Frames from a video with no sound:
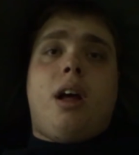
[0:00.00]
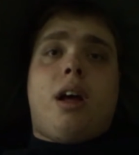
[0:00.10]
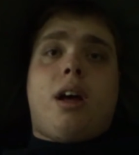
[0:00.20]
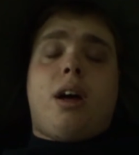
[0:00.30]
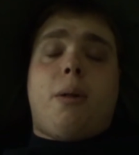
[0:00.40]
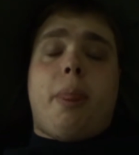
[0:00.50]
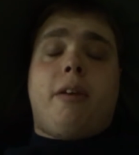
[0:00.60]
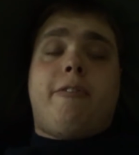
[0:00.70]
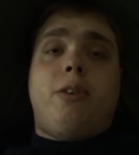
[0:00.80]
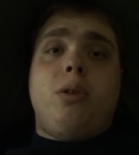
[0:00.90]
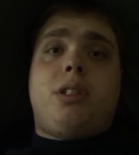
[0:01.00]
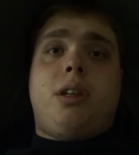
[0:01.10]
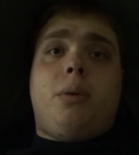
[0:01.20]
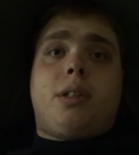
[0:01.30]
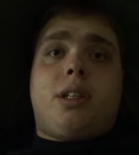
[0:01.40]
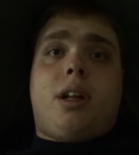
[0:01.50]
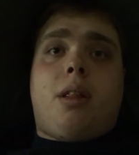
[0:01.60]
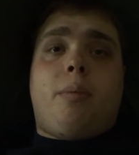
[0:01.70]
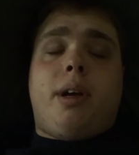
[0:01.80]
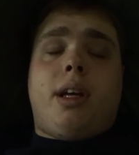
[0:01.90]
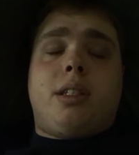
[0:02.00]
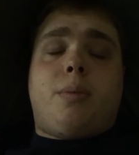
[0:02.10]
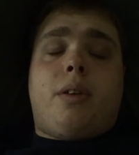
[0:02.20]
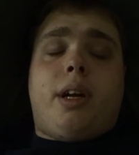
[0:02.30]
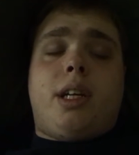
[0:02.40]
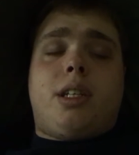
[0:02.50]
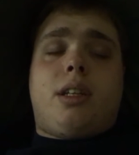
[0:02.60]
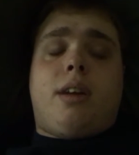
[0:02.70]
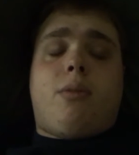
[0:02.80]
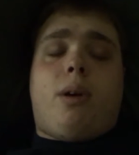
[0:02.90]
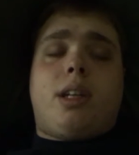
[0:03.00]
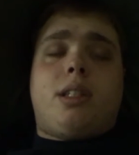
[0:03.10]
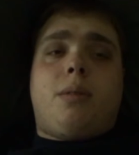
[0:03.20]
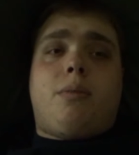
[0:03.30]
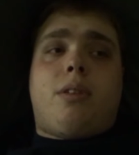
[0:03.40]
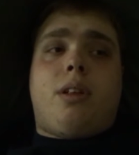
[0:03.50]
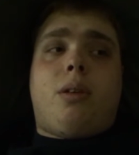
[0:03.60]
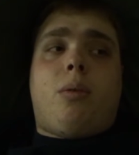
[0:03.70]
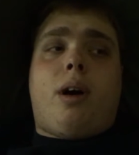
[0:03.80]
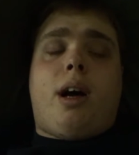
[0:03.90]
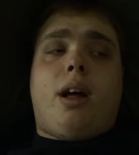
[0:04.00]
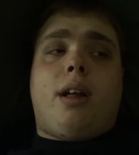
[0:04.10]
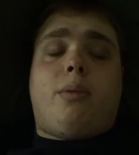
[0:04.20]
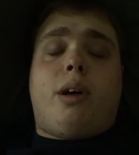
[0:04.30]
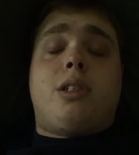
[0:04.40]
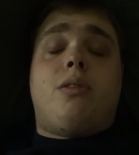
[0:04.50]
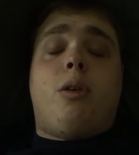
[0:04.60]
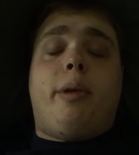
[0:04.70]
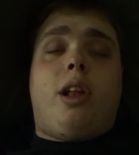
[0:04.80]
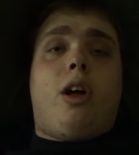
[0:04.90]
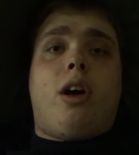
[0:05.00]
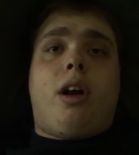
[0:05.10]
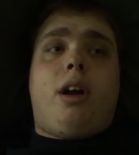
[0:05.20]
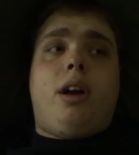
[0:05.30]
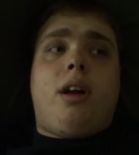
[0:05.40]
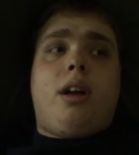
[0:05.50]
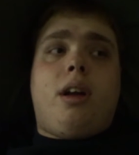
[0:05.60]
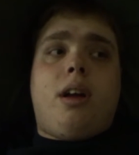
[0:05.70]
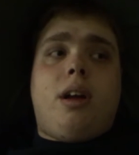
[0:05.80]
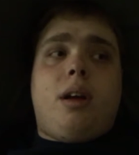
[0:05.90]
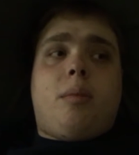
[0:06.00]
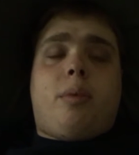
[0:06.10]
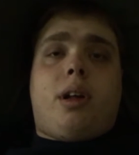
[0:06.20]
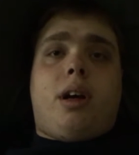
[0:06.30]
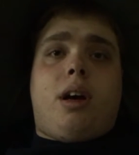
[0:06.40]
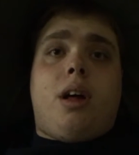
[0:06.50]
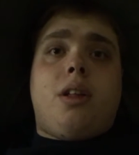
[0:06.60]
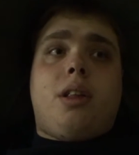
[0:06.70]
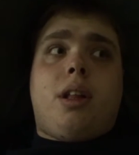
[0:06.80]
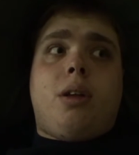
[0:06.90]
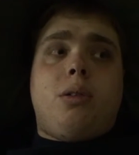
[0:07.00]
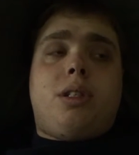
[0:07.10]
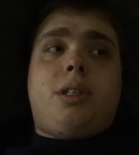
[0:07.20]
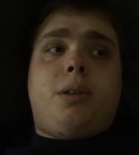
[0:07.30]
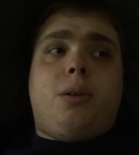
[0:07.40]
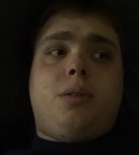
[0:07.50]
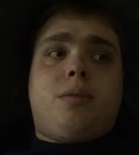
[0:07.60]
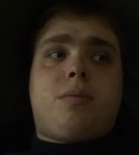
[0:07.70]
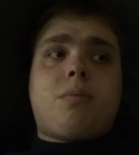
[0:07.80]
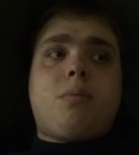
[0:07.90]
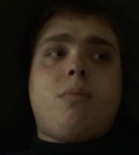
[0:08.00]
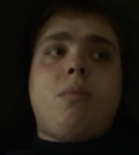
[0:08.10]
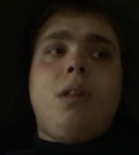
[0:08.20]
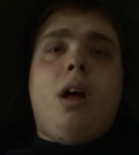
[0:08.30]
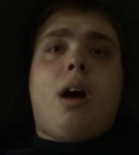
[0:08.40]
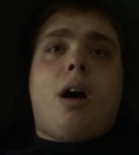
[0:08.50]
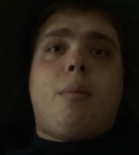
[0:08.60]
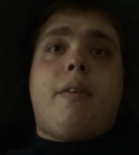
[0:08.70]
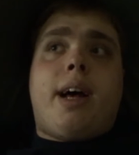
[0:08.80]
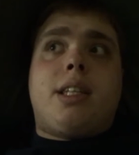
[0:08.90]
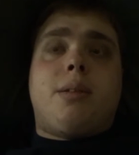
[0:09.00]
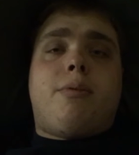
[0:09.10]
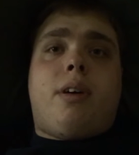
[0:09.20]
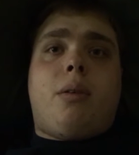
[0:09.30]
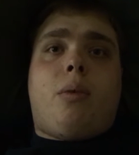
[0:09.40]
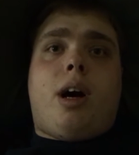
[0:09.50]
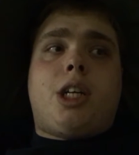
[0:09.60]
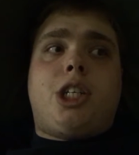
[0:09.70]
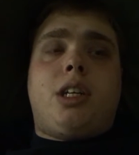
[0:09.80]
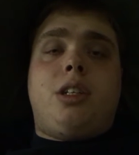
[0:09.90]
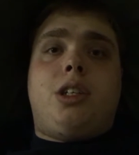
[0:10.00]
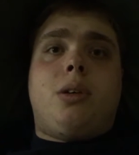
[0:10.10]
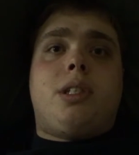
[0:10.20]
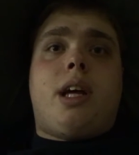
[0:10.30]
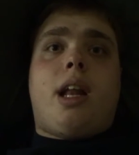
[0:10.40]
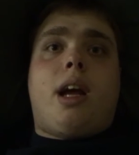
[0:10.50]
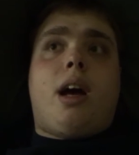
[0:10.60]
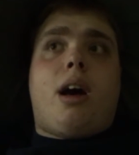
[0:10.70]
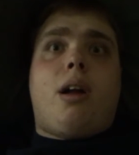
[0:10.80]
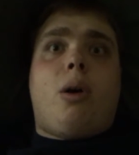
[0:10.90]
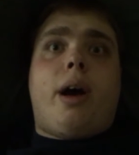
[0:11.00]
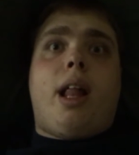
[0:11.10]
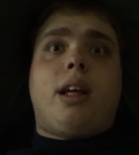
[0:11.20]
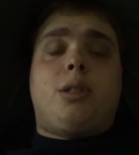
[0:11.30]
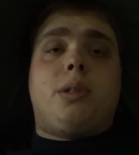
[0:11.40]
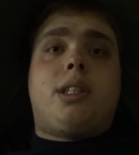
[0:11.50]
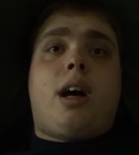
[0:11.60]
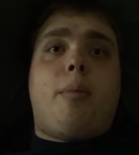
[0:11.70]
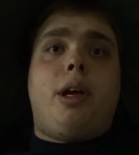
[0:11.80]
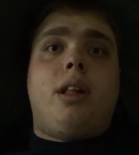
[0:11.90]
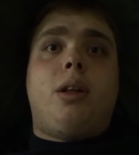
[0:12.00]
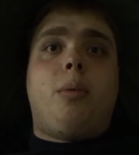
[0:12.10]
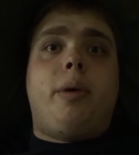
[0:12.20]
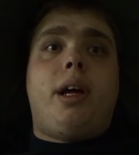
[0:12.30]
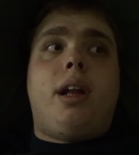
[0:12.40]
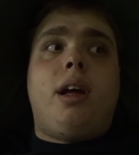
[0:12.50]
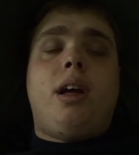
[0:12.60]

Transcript: Um, Fousey was another big inspiration. I've watched him for a little while. I've watched Roman longer. But uh, other than those two, um, I've had some fun watching Joe Santagato, Alex Wassabi a little bit.